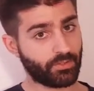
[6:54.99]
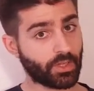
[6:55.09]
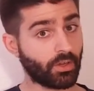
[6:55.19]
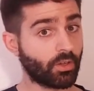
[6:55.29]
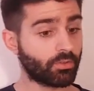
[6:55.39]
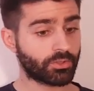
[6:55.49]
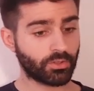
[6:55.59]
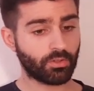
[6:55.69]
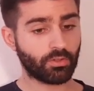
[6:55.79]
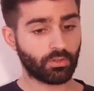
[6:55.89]
You can
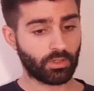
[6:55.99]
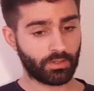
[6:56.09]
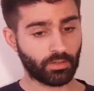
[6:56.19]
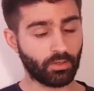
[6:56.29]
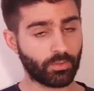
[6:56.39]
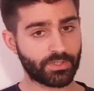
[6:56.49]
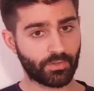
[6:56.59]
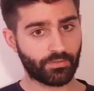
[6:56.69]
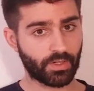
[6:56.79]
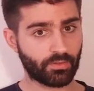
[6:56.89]
also and always
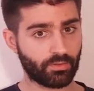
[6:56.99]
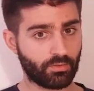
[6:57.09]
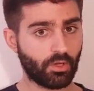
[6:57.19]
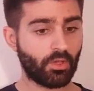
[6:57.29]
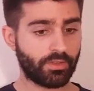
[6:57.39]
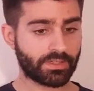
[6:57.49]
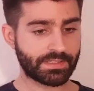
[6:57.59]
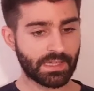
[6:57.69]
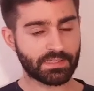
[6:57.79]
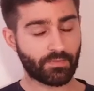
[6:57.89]
refer to the
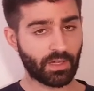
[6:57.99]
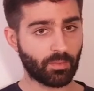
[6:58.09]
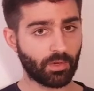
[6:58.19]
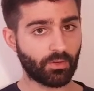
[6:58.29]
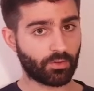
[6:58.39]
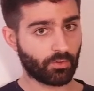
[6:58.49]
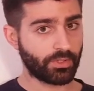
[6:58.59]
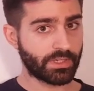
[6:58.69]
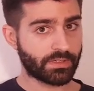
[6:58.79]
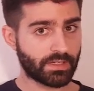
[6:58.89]
slides available on
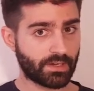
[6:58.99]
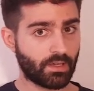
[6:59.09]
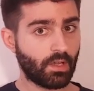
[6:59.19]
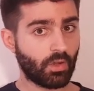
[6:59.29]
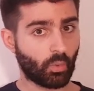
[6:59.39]
Coding Jar